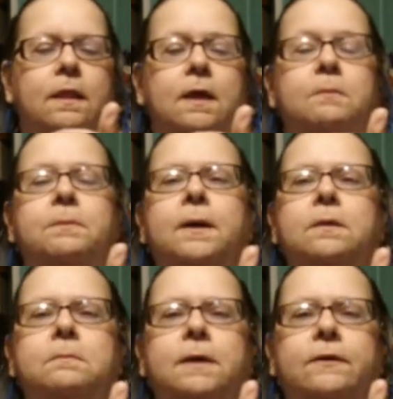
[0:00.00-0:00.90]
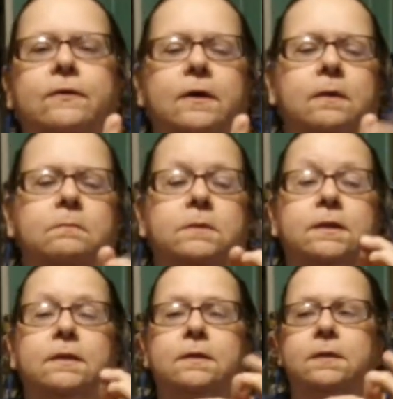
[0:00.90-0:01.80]
that part of my thumb
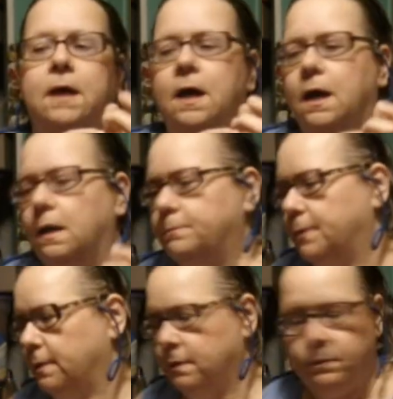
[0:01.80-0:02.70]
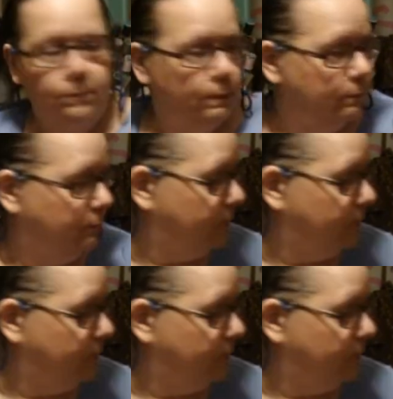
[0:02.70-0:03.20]
to the top, we will